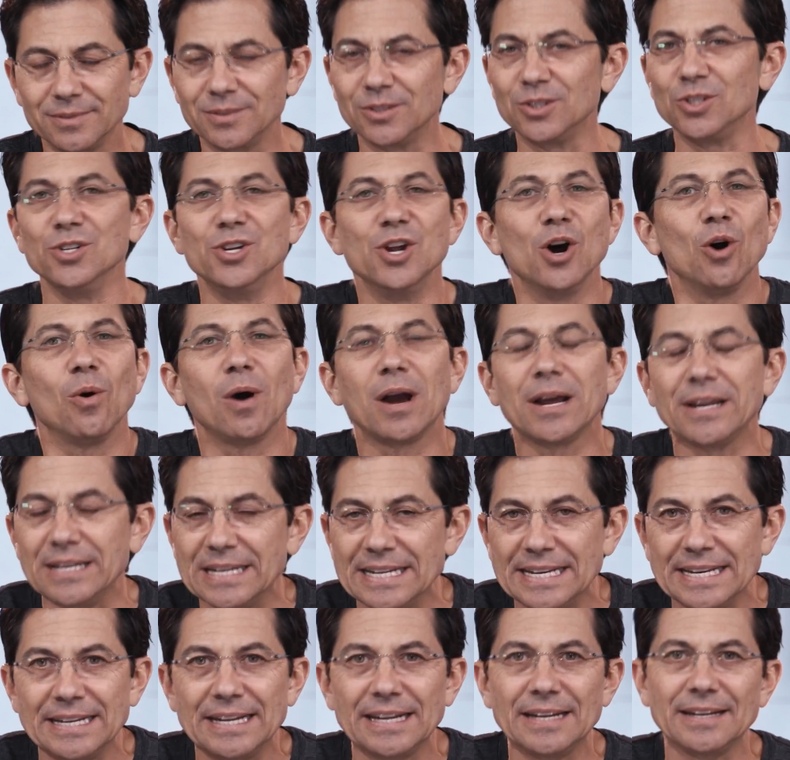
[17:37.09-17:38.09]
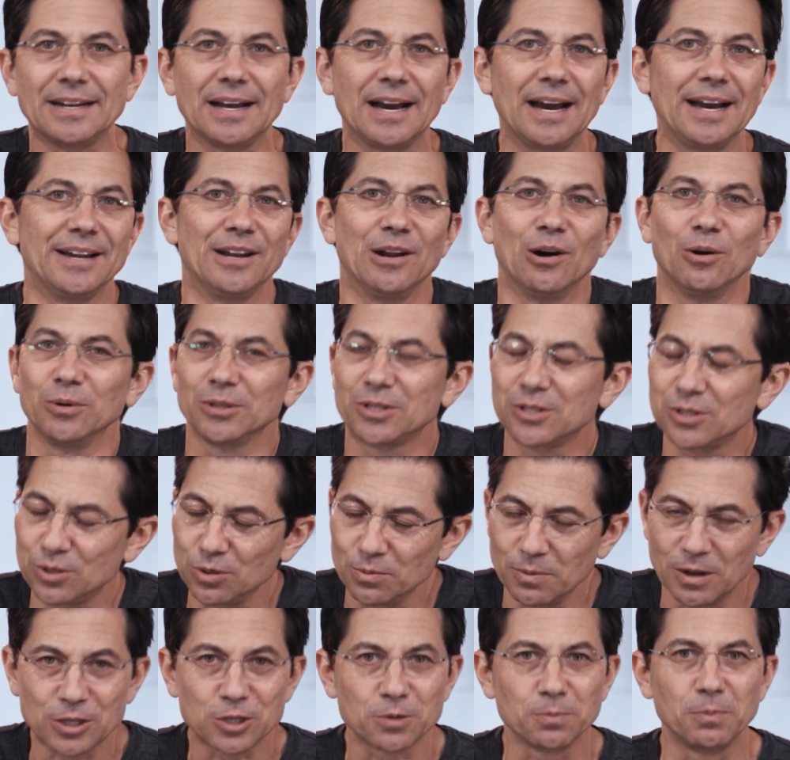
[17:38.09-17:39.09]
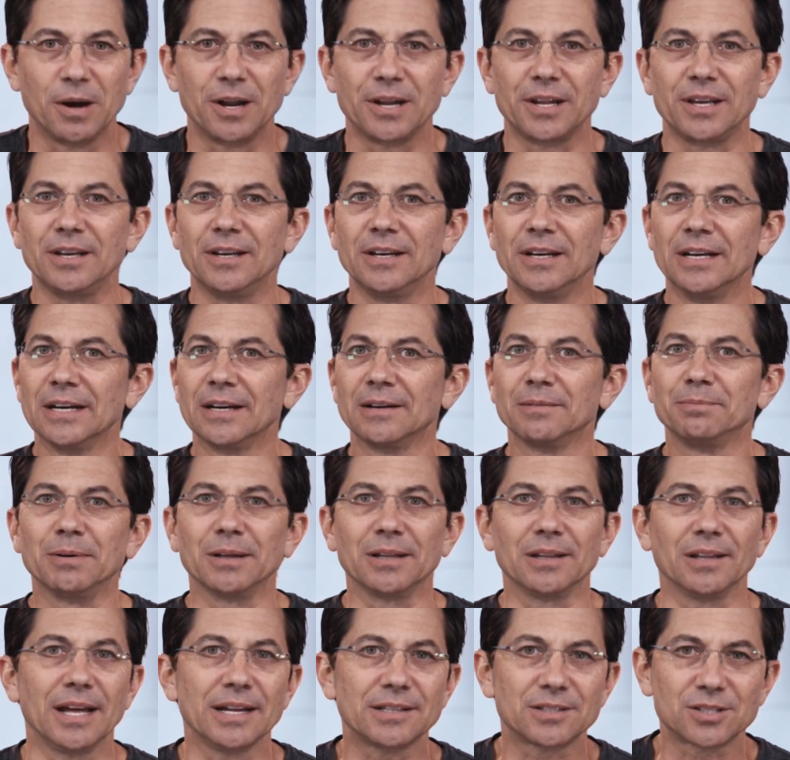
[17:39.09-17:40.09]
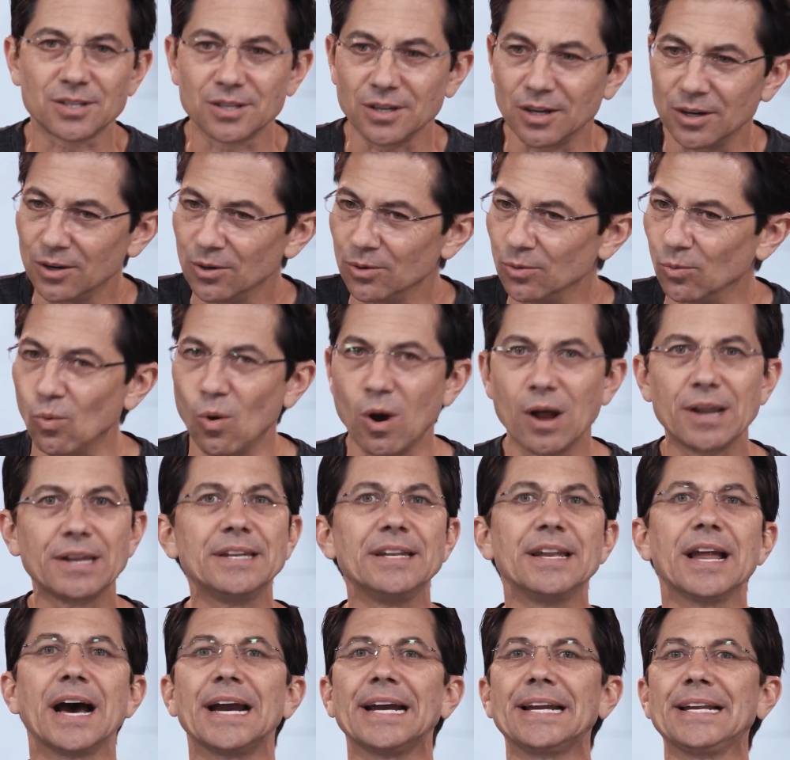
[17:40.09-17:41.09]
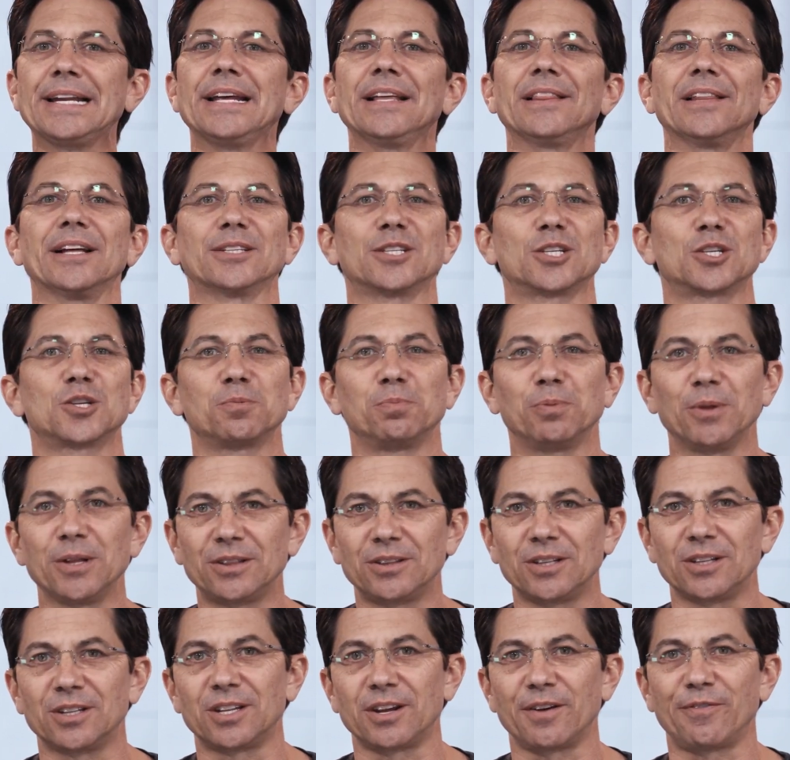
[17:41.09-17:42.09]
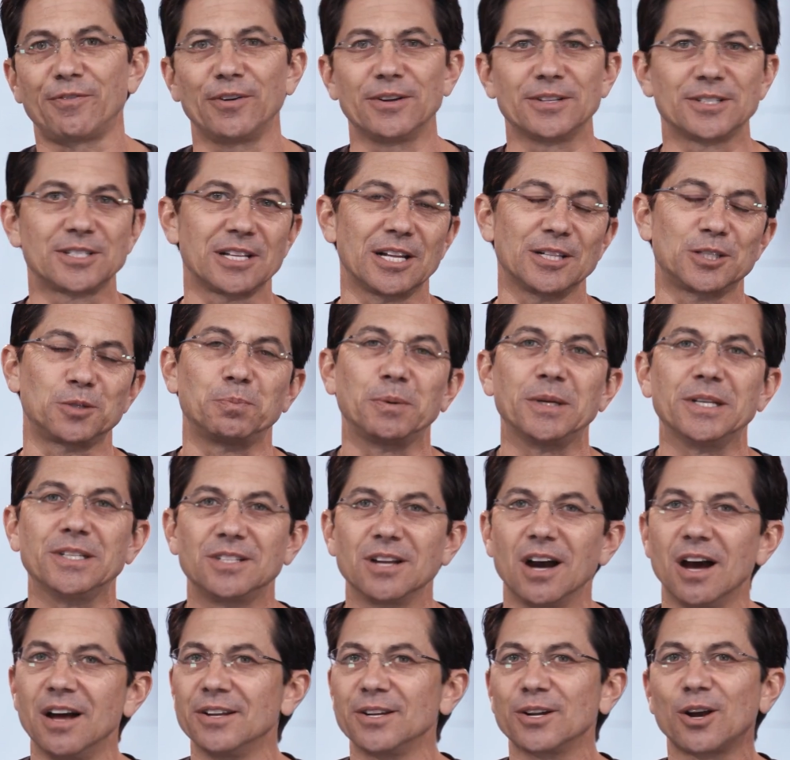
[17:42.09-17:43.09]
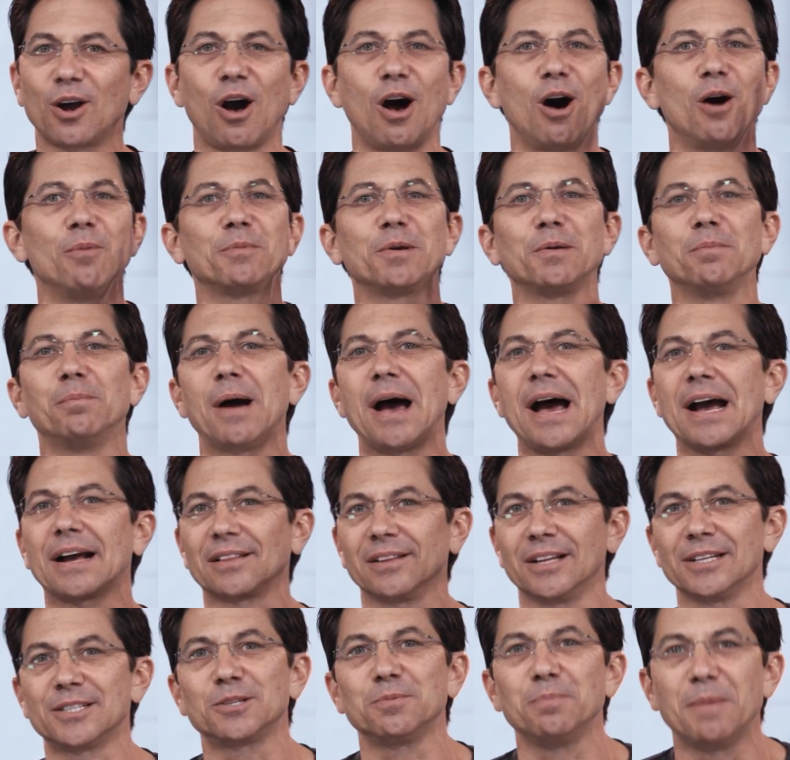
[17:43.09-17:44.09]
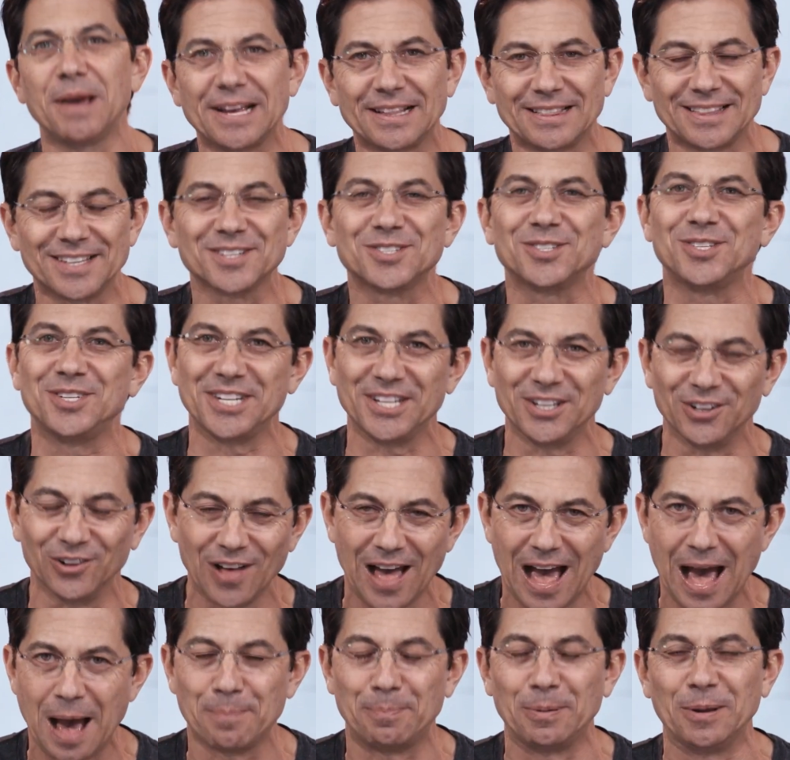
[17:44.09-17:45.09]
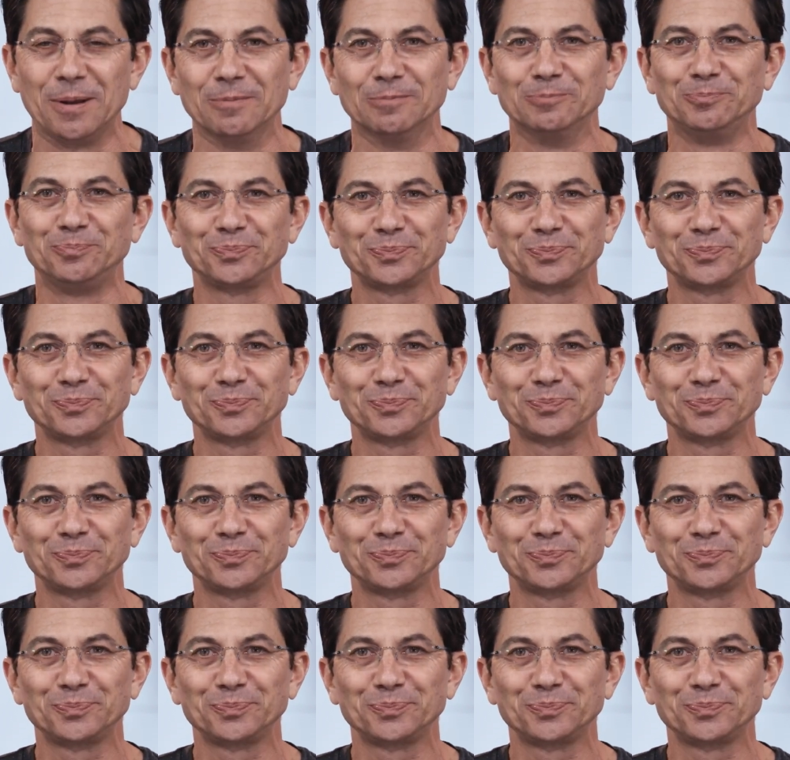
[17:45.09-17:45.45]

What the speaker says: You know I need it. I know it's too much money, but let's go 190. Let's split the difference. Let's be done. Call me back. Let's make this deal happen.